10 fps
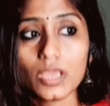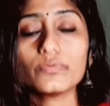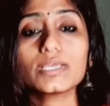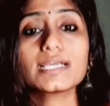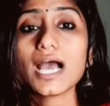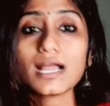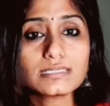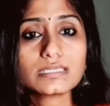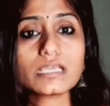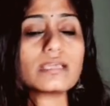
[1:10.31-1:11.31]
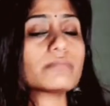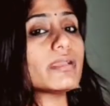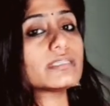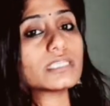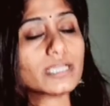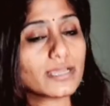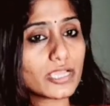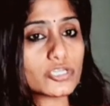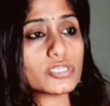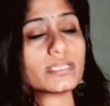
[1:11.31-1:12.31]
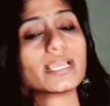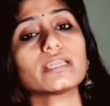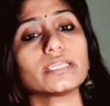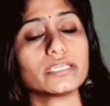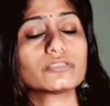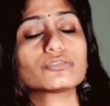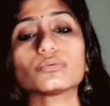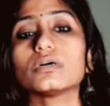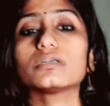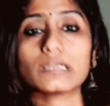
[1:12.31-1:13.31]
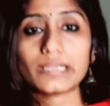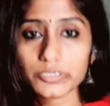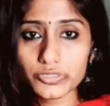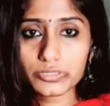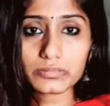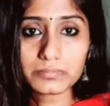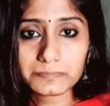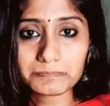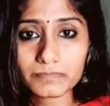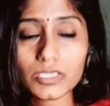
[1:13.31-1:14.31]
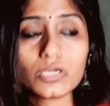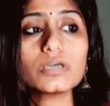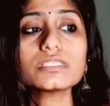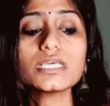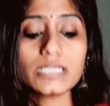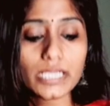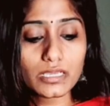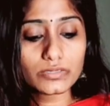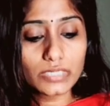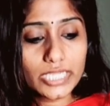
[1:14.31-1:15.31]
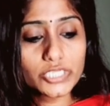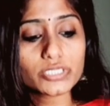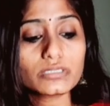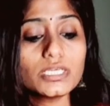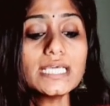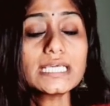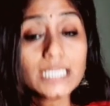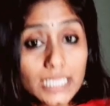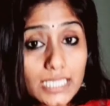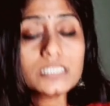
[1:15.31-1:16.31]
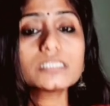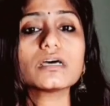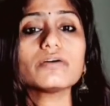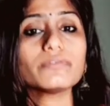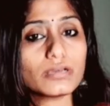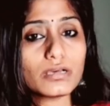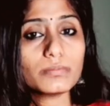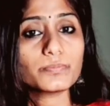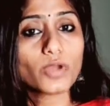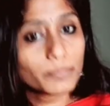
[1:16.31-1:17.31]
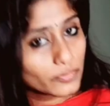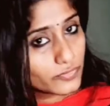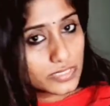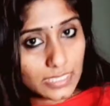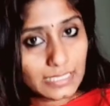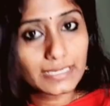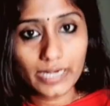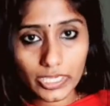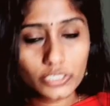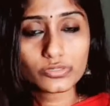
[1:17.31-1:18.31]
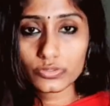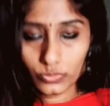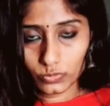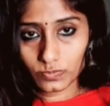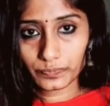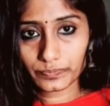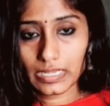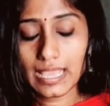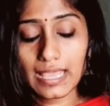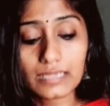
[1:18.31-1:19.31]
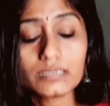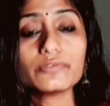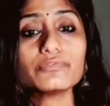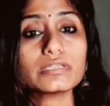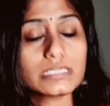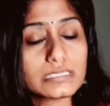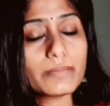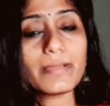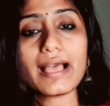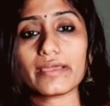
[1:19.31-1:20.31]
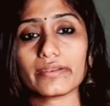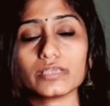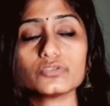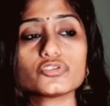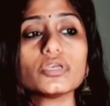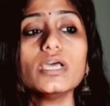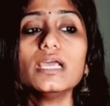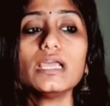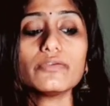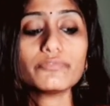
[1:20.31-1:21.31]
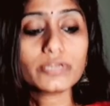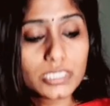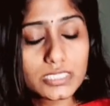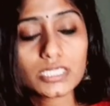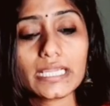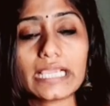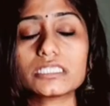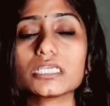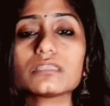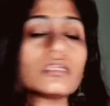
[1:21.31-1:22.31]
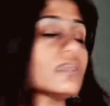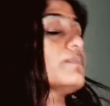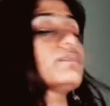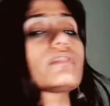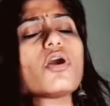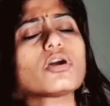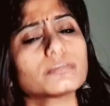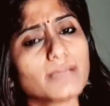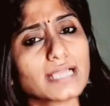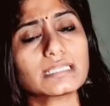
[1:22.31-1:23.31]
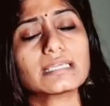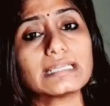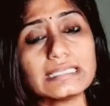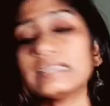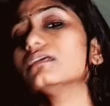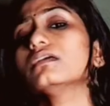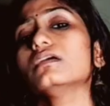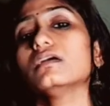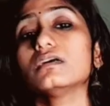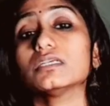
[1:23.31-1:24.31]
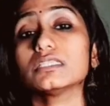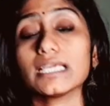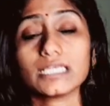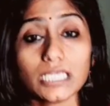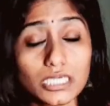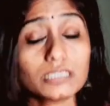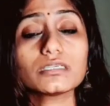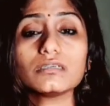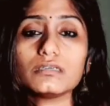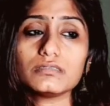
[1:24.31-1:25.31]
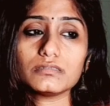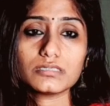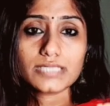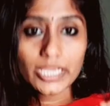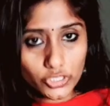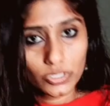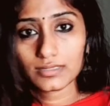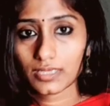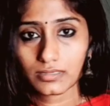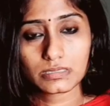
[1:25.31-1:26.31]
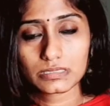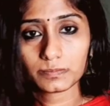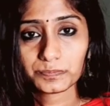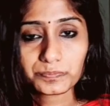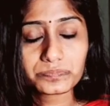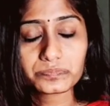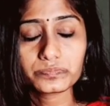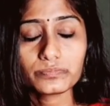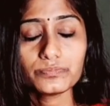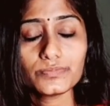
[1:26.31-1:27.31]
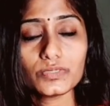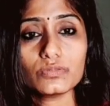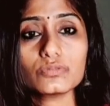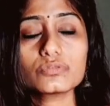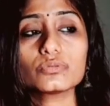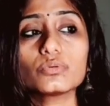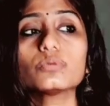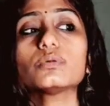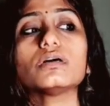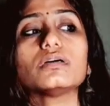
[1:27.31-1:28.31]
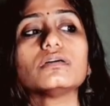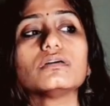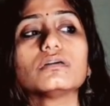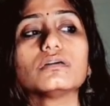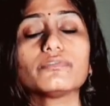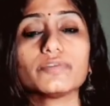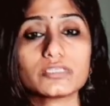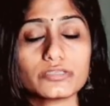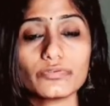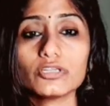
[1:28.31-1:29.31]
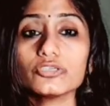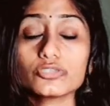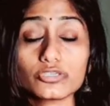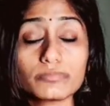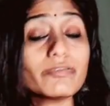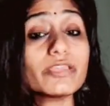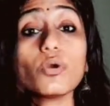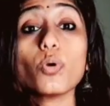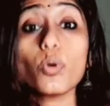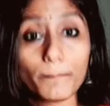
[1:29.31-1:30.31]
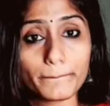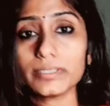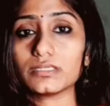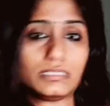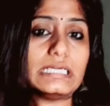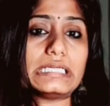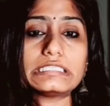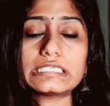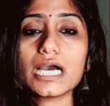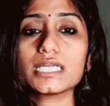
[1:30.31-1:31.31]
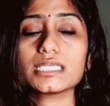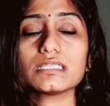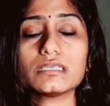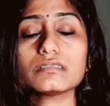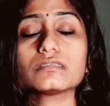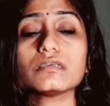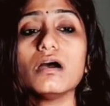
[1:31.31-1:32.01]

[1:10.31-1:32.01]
We can't say that mental connection can lead to a relation, because a relation needs a proper physical connection too. And if it is a marriage, if it is a dating thing, automatically they need sexual things. So first of all, you should be very open regarding this.